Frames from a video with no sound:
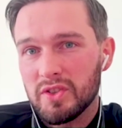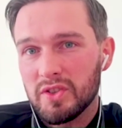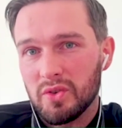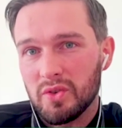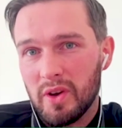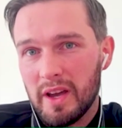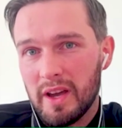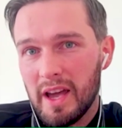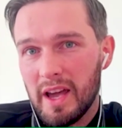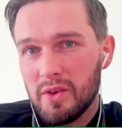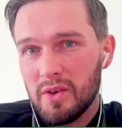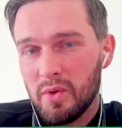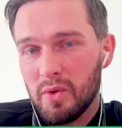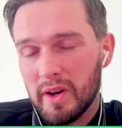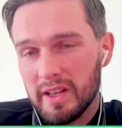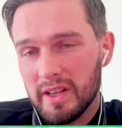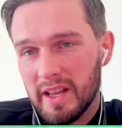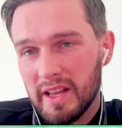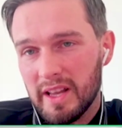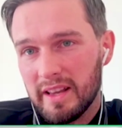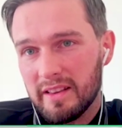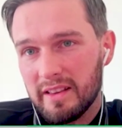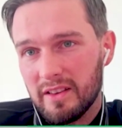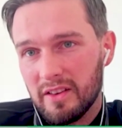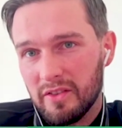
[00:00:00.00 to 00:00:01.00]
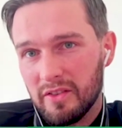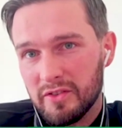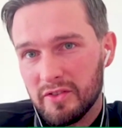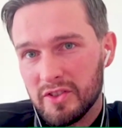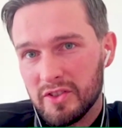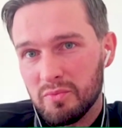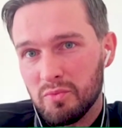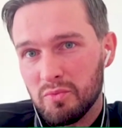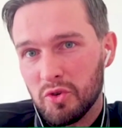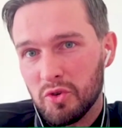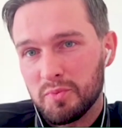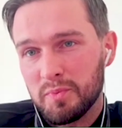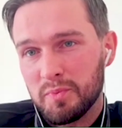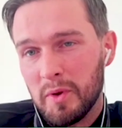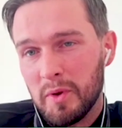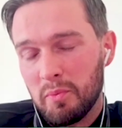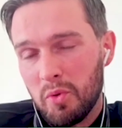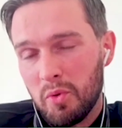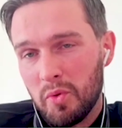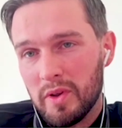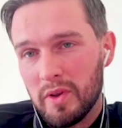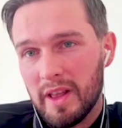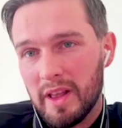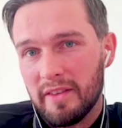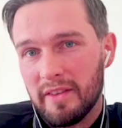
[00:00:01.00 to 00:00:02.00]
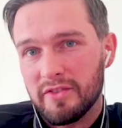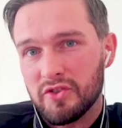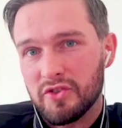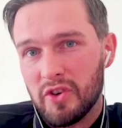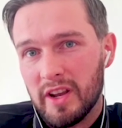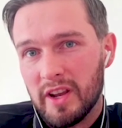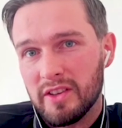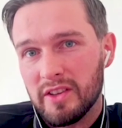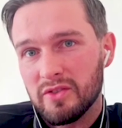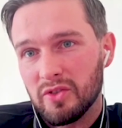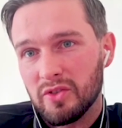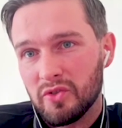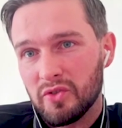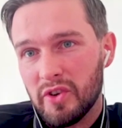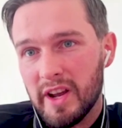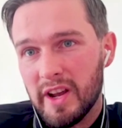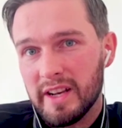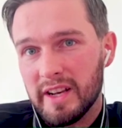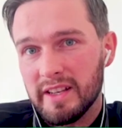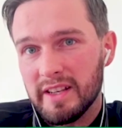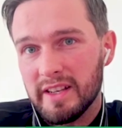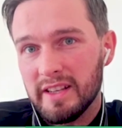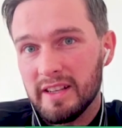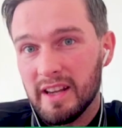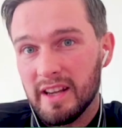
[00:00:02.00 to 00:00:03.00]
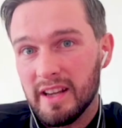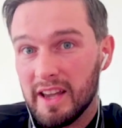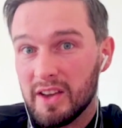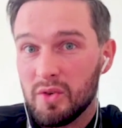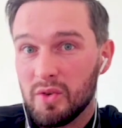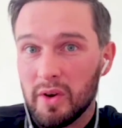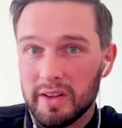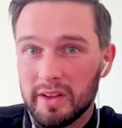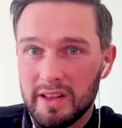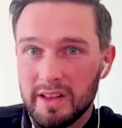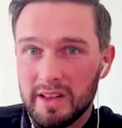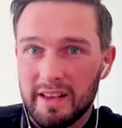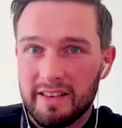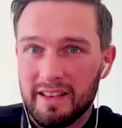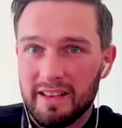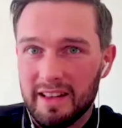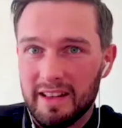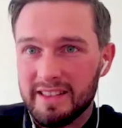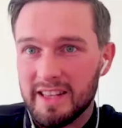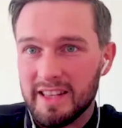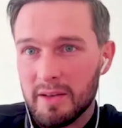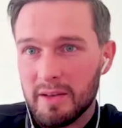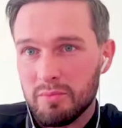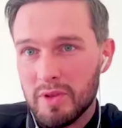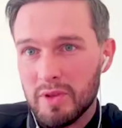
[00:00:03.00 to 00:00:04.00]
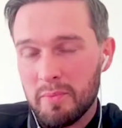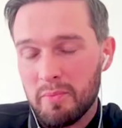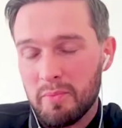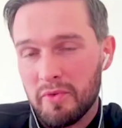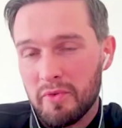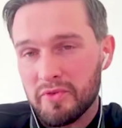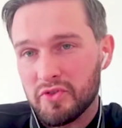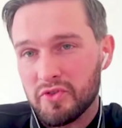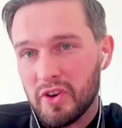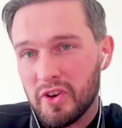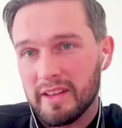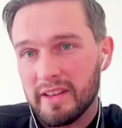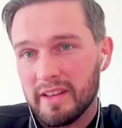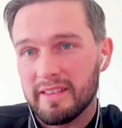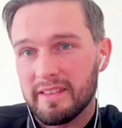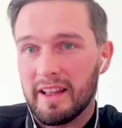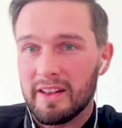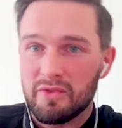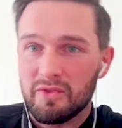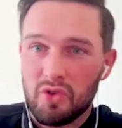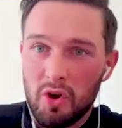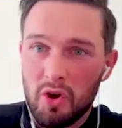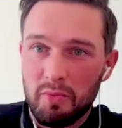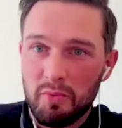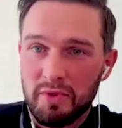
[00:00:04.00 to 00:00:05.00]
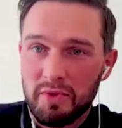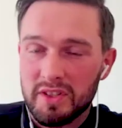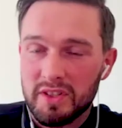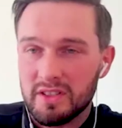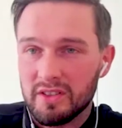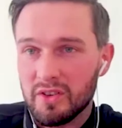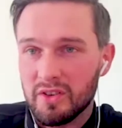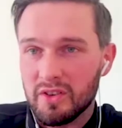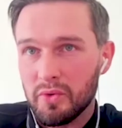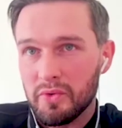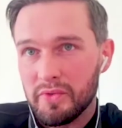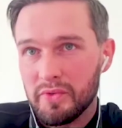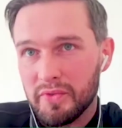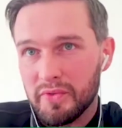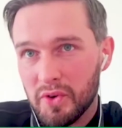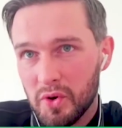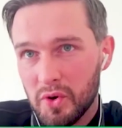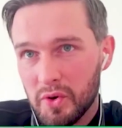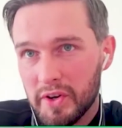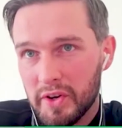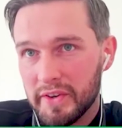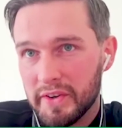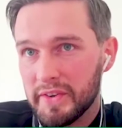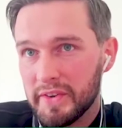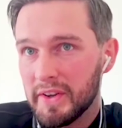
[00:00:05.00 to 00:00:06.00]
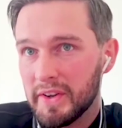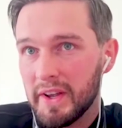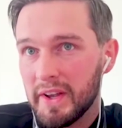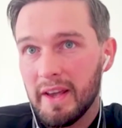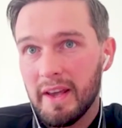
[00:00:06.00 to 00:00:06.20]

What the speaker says: So I quite like, obviously, most people will have Trent already. I quite like that double up of Trent and Robertson going forward.